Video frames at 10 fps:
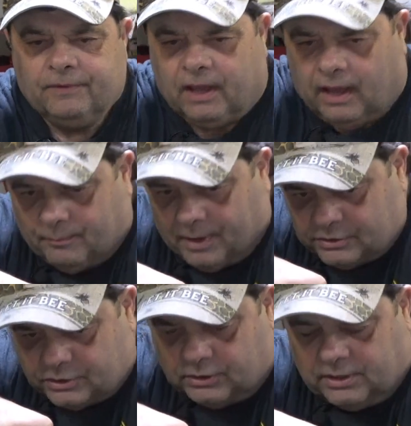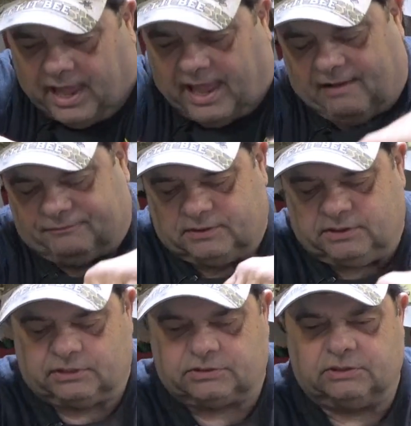I measured half the
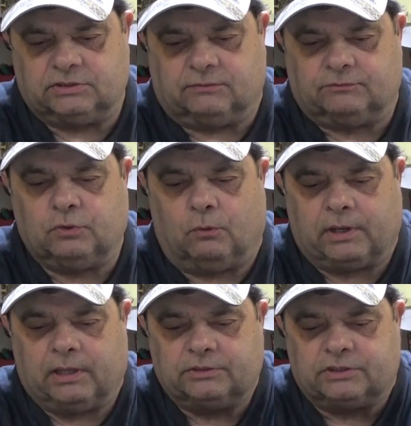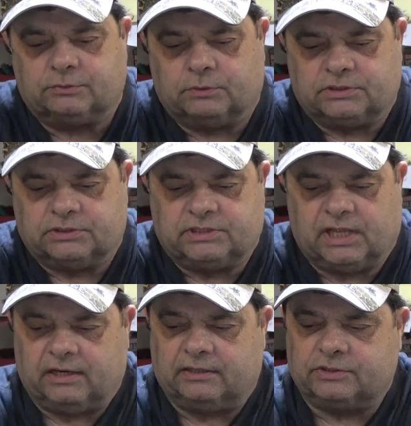distance of 20 inches, which is
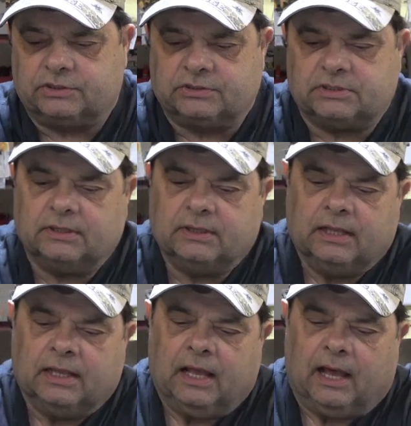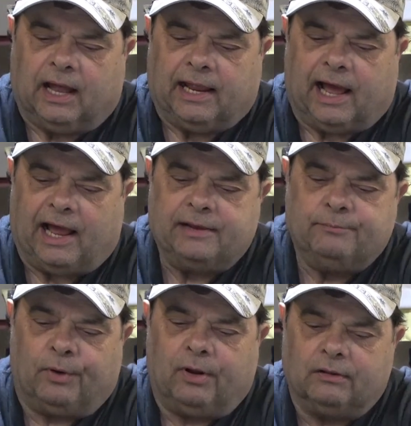10 inches. I
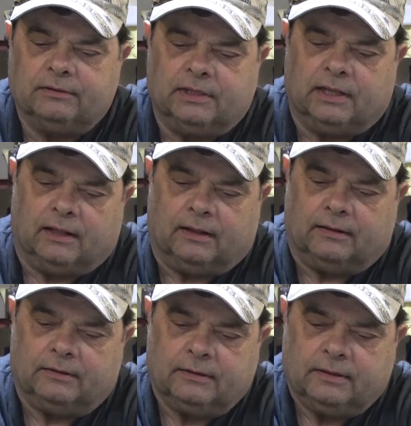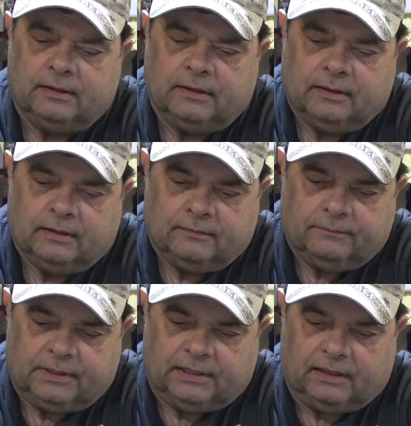eyeballed
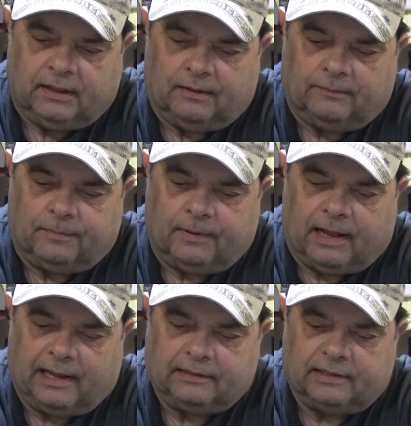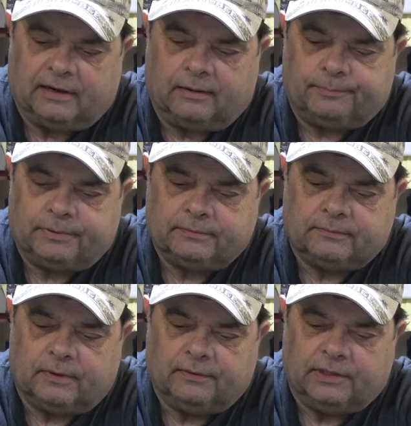the eyelet up,
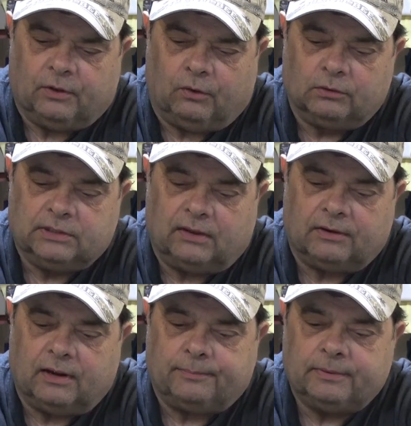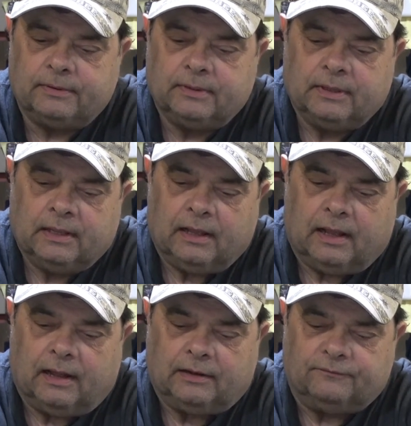or the hold down up
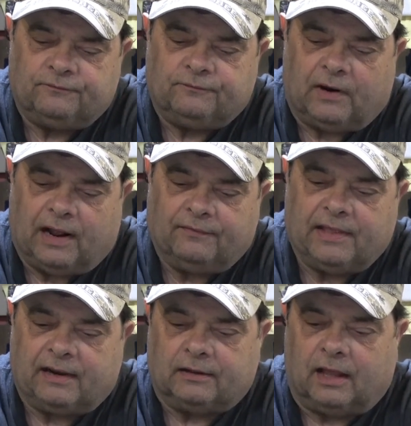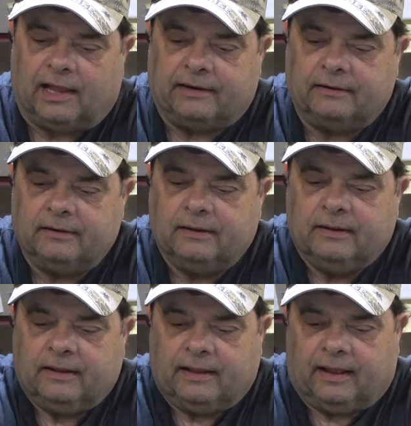on that line,
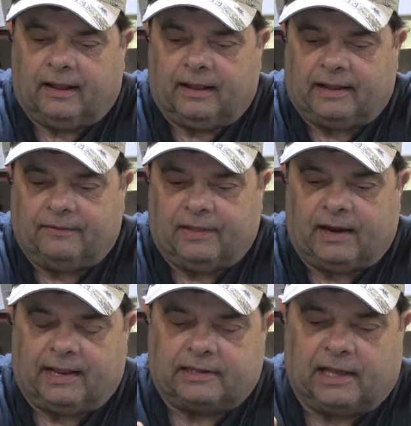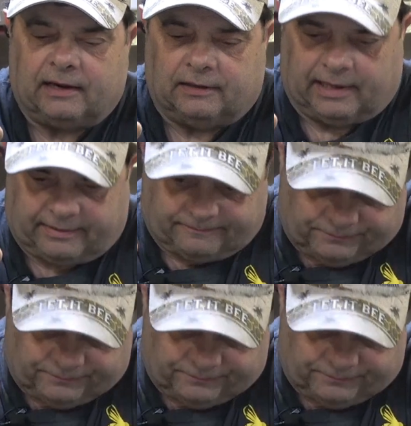and then I kind of like